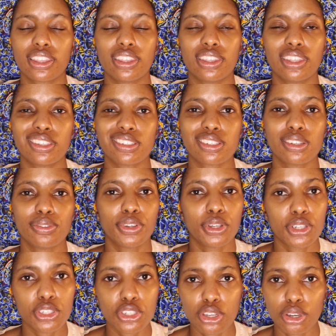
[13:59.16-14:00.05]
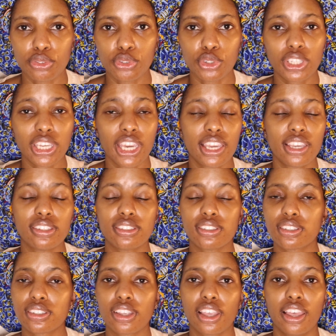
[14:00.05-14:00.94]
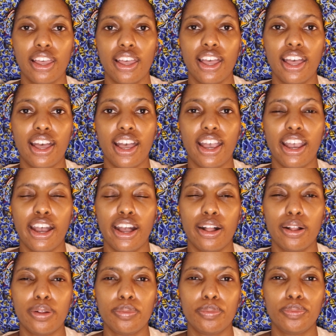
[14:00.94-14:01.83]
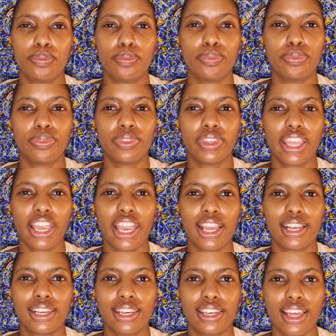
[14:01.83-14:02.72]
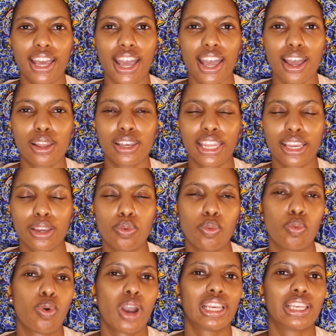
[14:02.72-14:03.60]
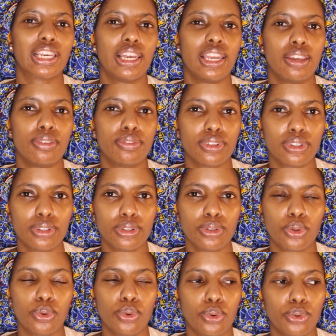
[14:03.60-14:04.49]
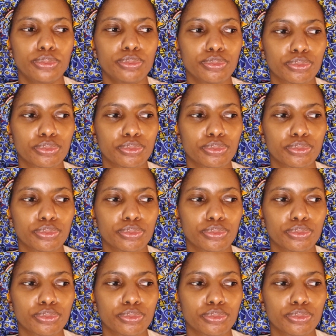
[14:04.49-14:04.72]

the severity of your case, and what level or